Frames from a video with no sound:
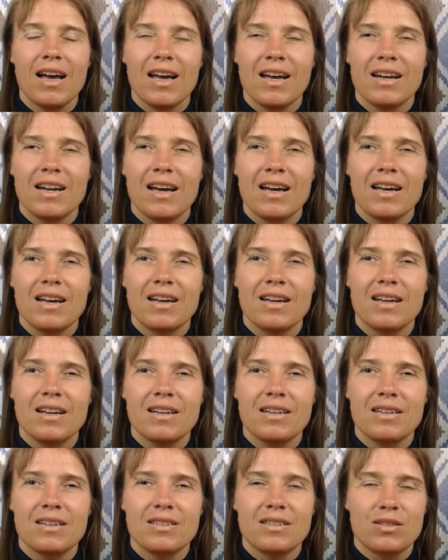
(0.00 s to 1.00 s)
And
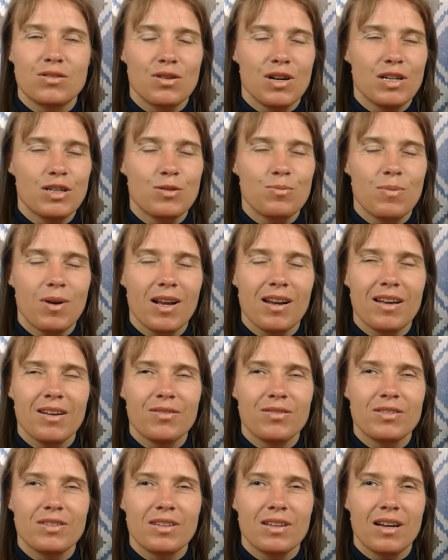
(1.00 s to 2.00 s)
I stretched my
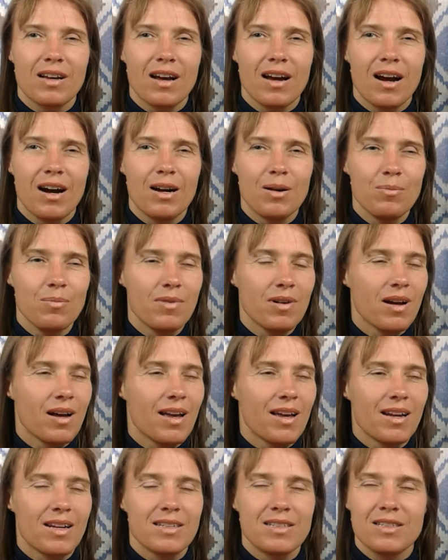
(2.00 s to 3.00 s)
left arm
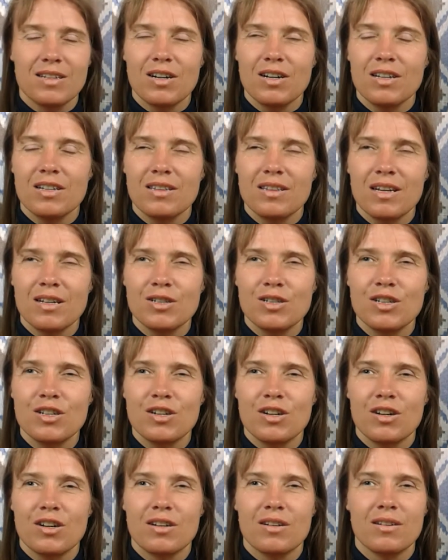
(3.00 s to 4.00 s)
and I started touching
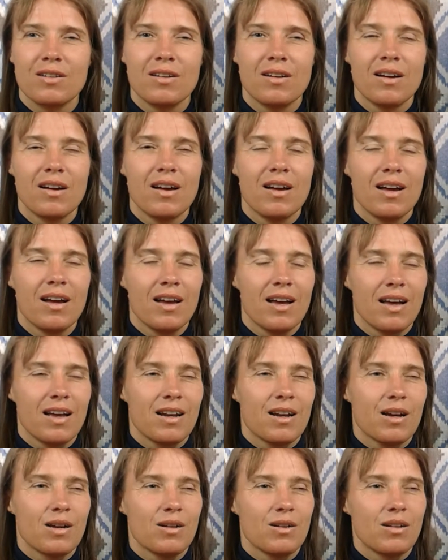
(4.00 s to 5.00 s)
her.
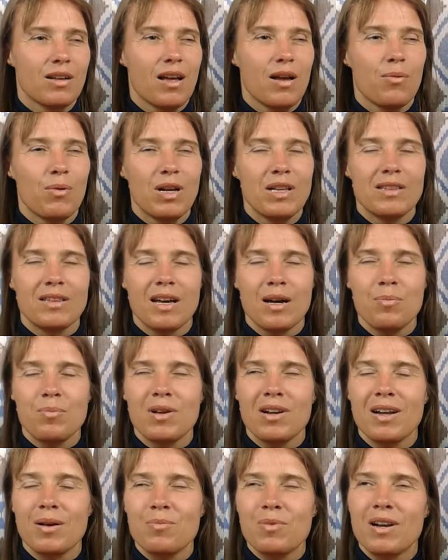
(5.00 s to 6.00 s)
And I went up
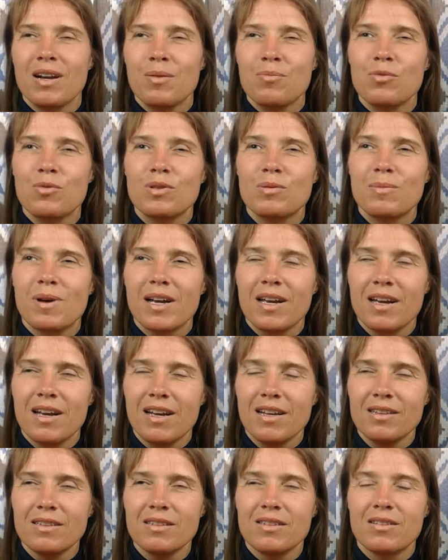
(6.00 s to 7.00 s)
and up and up with my
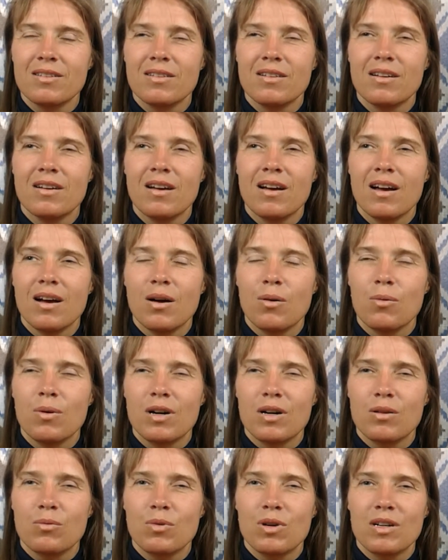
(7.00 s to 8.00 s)
hand
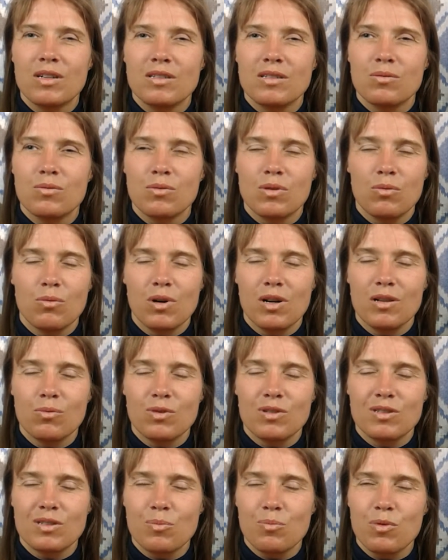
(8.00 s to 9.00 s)
where it
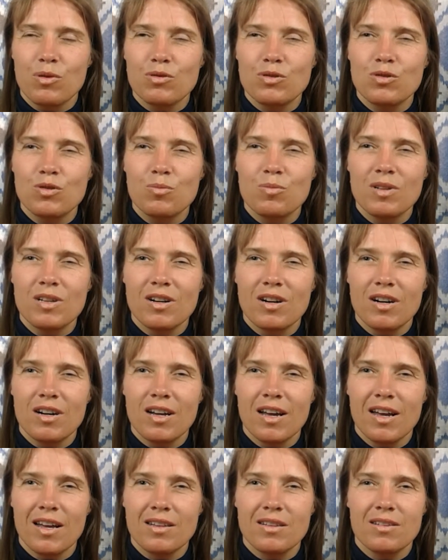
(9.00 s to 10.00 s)
was supposed to be her
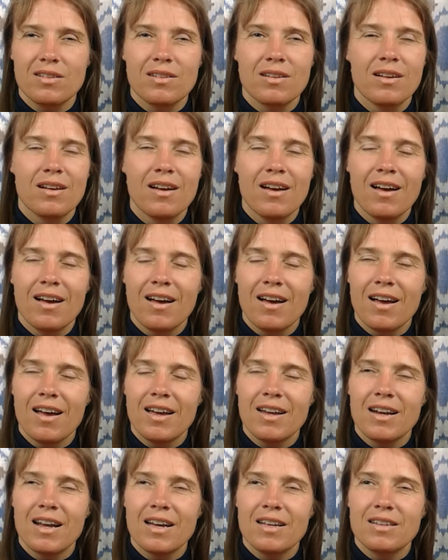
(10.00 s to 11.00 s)
head.
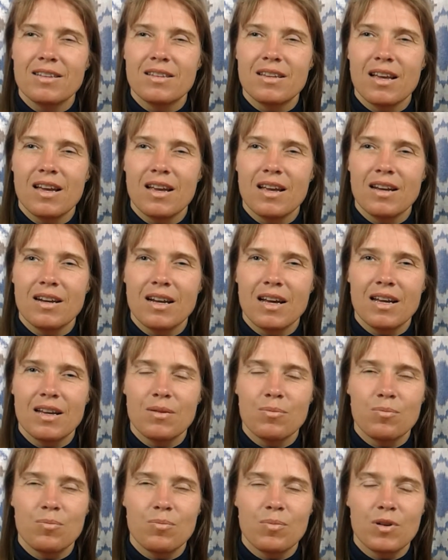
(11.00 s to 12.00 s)
And
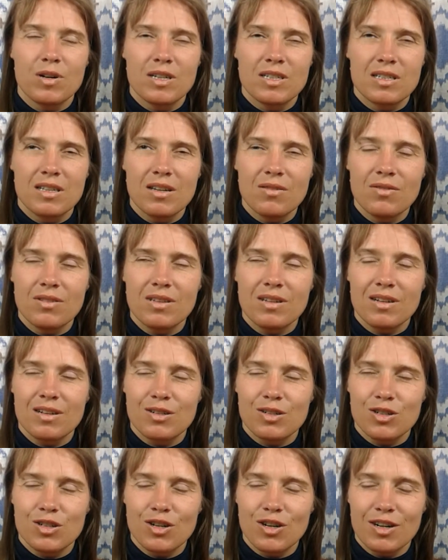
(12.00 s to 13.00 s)
I perceived
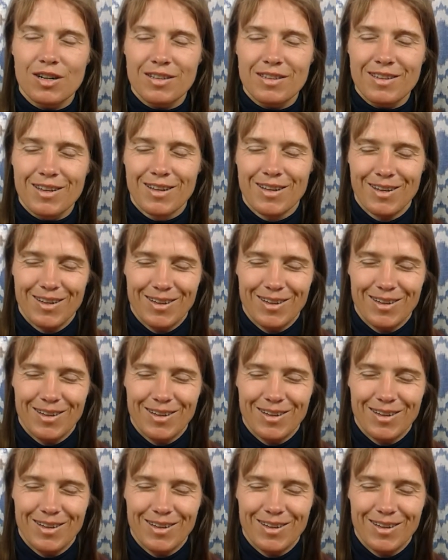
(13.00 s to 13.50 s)
a shirt.